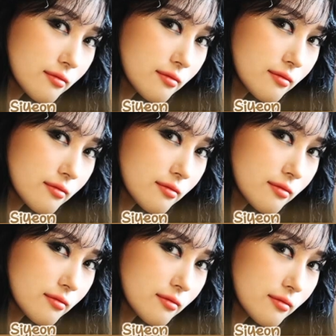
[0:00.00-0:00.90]

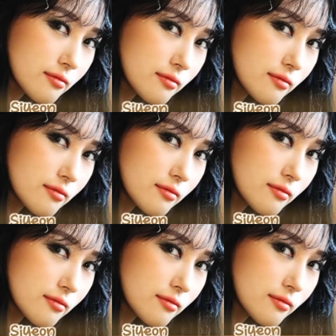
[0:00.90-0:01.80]

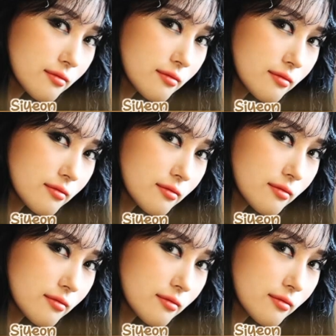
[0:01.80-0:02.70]

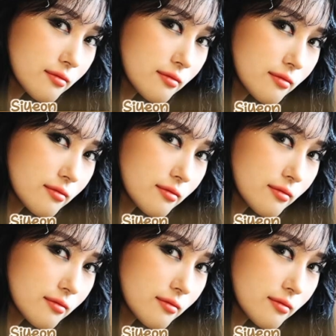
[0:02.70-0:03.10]
This person isn't speaking.